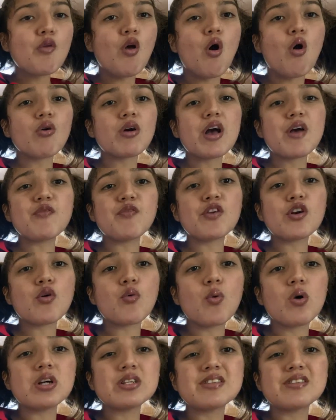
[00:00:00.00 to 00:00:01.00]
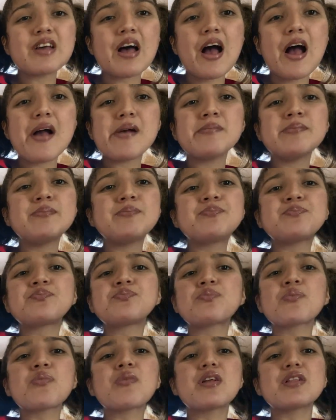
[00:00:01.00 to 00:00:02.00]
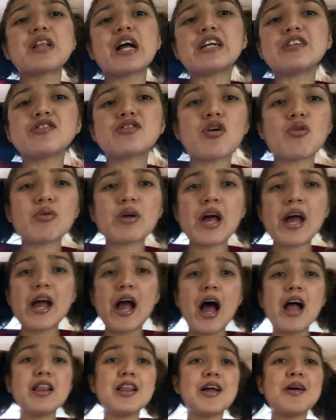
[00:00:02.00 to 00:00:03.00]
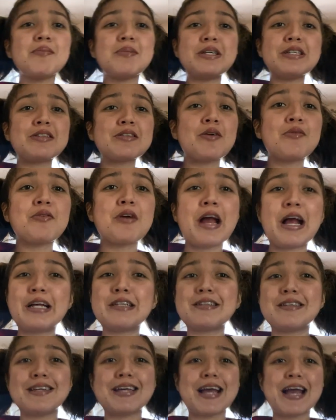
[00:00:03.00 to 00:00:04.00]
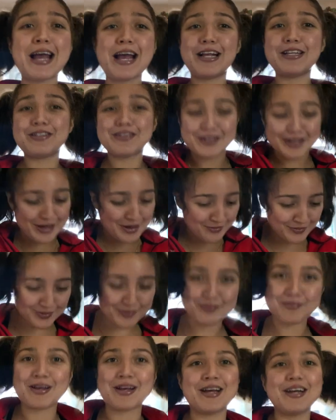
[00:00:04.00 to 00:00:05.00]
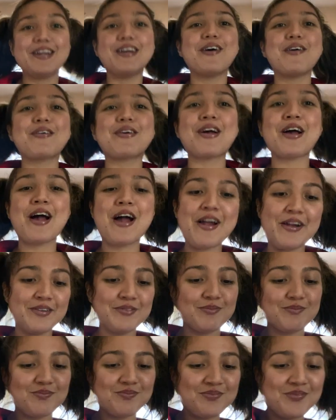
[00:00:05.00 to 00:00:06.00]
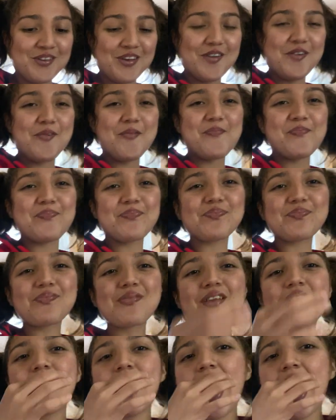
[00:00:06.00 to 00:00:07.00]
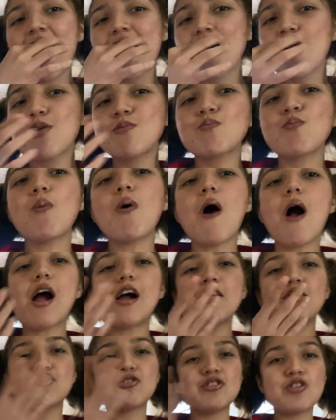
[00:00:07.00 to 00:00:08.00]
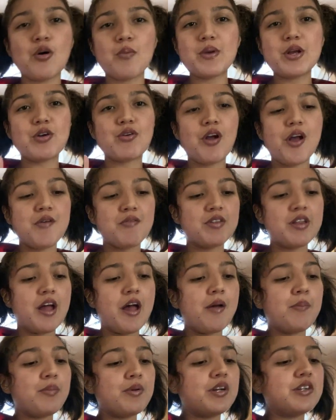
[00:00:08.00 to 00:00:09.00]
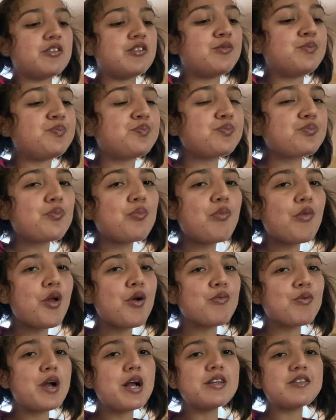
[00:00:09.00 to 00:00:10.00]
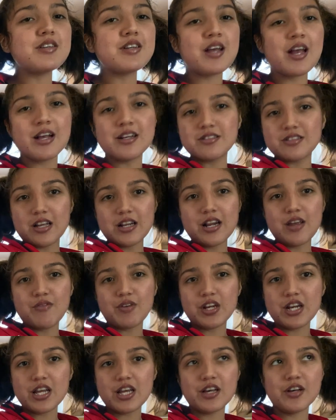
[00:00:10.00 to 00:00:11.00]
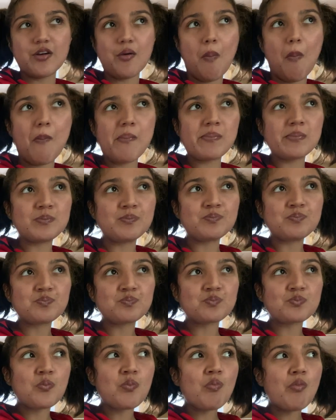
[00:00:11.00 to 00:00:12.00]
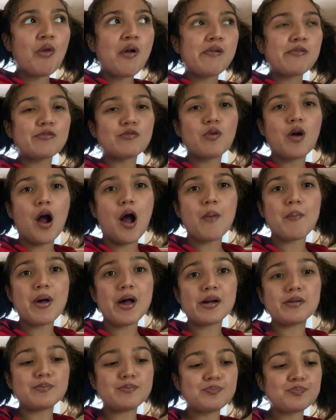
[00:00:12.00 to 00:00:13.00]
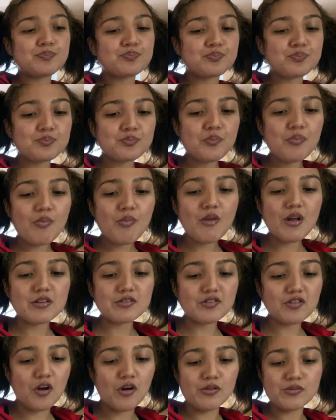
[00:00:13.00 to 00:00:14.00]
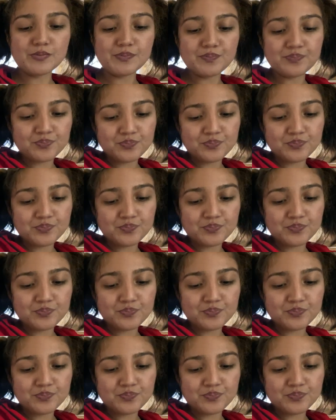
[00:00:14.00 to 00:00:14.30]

Okay, for the one time, that's okay. I love me some Raisin Cane, Jeremy, man, okay? But I usually don't be craving that. And plus, Raisin Cane's ain't even near where I'm at. So,